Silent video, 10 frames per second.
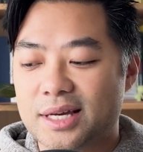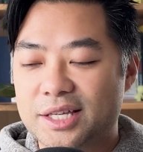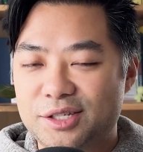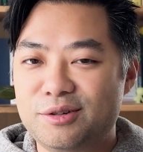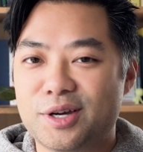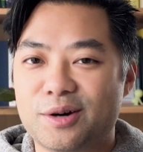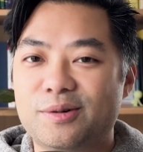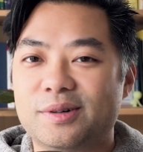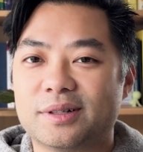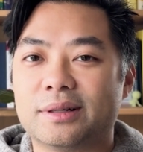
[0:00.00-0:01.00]
As you
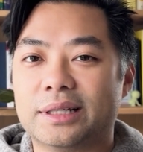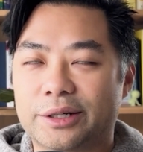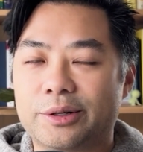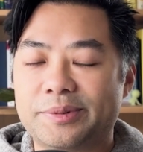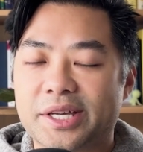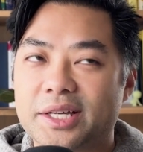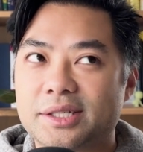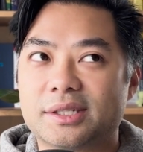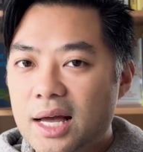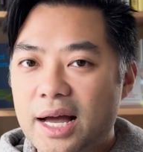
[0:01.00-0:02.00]
know, little
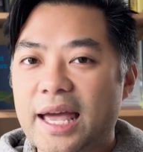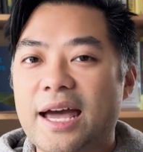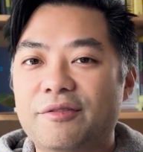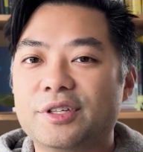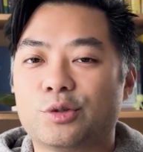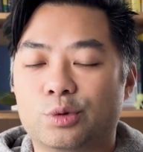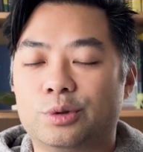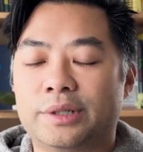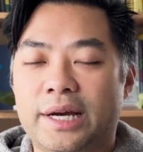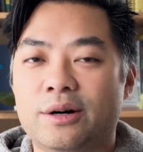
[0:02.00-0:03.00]
obsessed. I have this
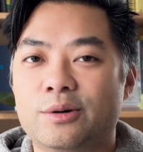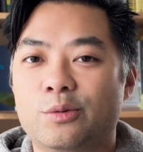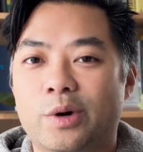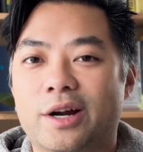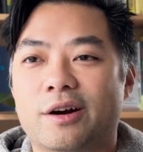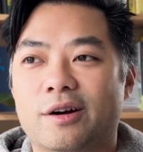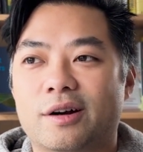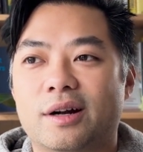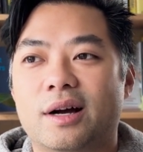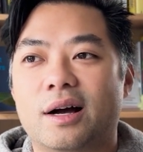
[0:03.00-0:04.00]
rule now where
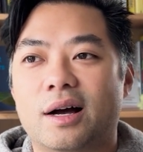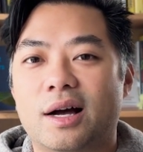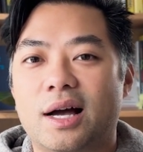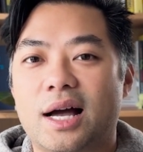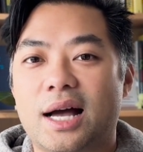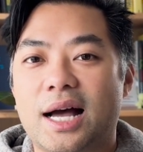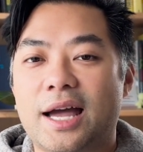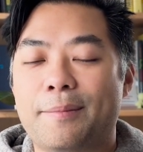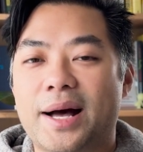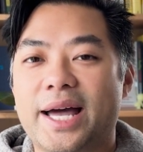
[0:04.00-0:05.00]

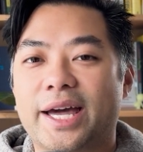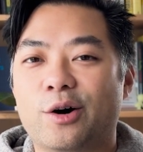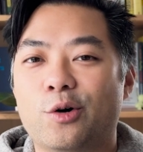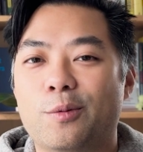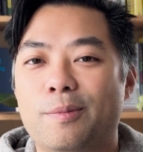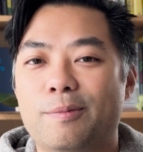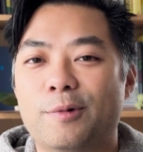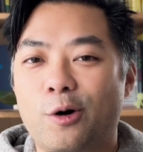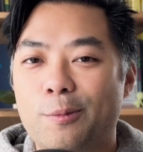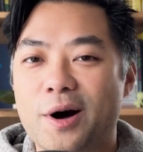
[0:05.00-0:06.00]
I buy a whole
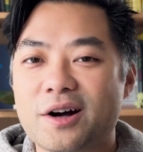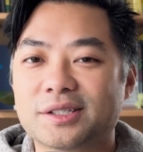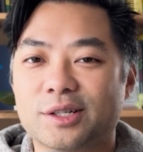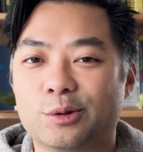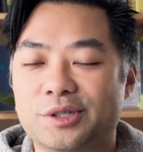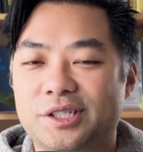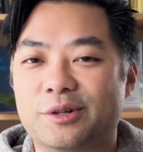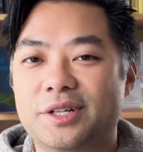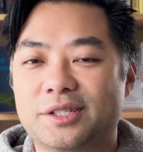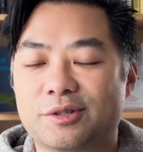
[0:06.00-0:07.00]
box, a whole
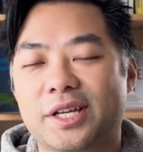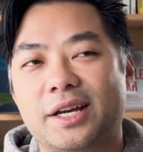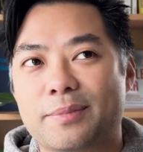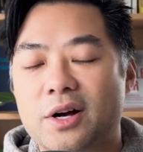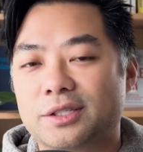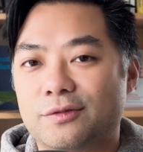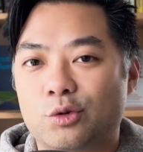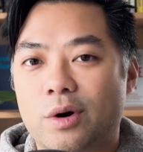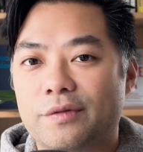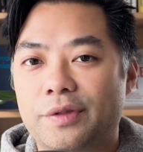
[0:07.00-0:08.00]
series. There's like a box of
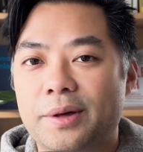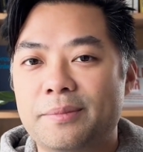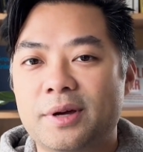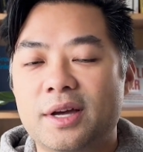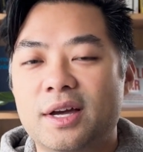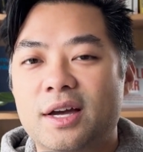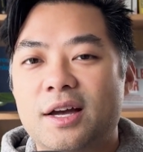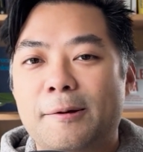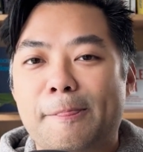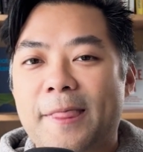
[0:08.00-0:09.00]
12 of them,
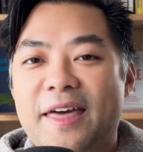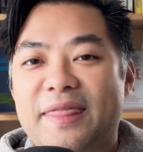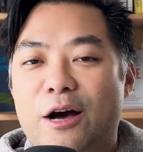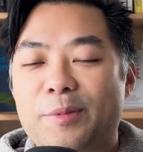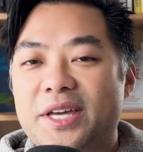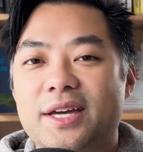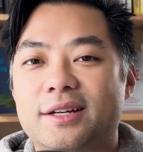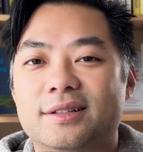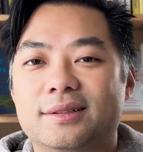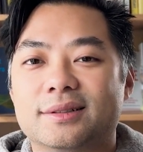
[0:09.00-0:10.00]
and that'll be it.